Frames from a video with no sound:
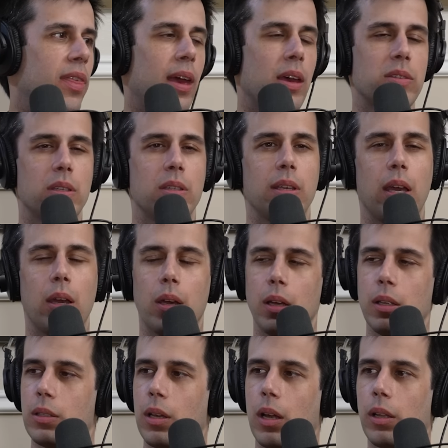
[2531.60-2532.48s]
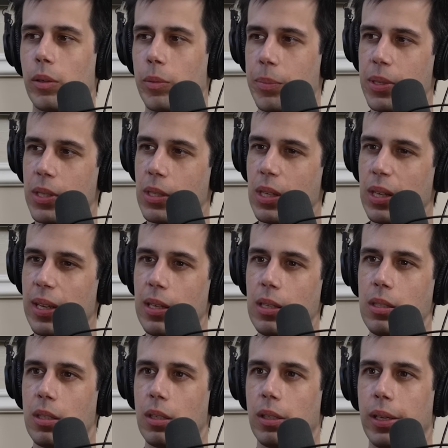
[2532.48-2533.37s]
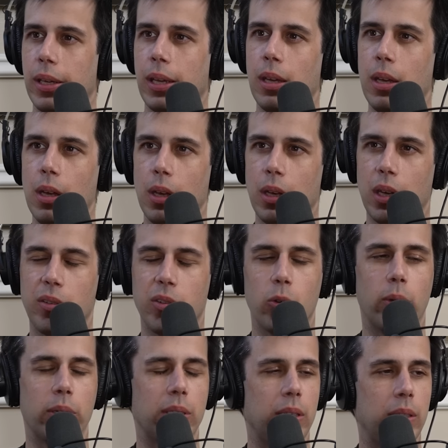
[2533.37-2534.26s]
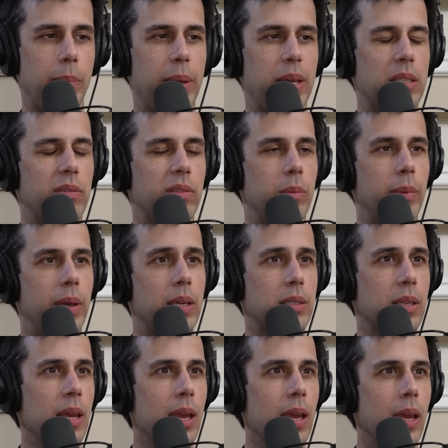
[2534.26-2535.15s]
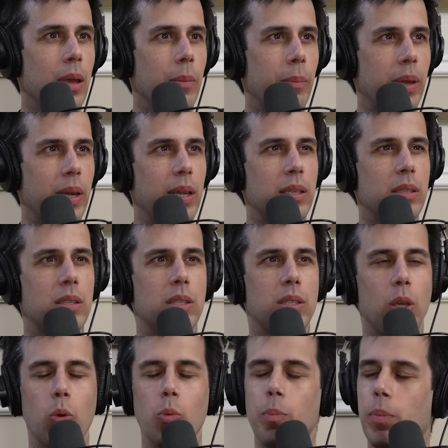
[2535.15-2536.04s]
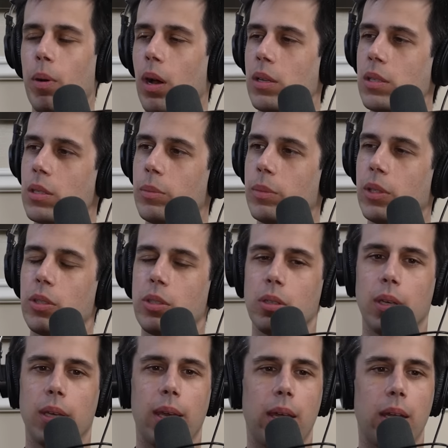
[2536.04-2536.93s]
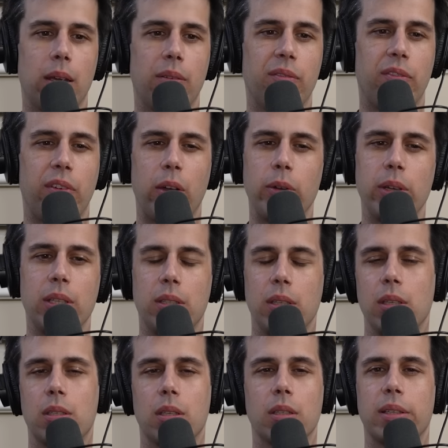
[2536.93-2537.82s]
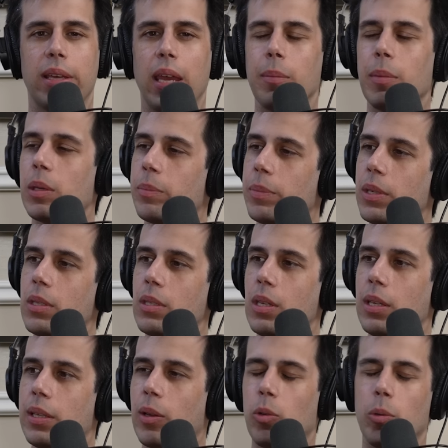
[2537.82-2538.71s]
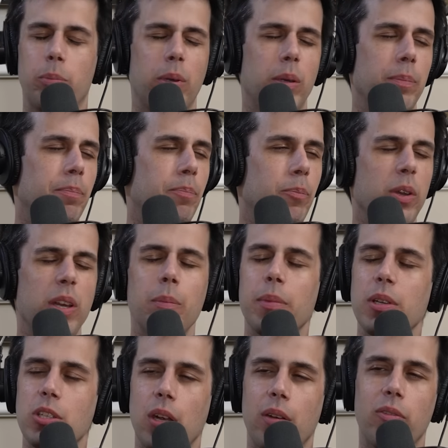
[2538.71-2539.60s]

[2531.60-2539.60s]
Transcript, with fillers: thousand dollar PC easily if you want the best of the best. But it's so possible to get a very decent gaming PC that will pre pretty much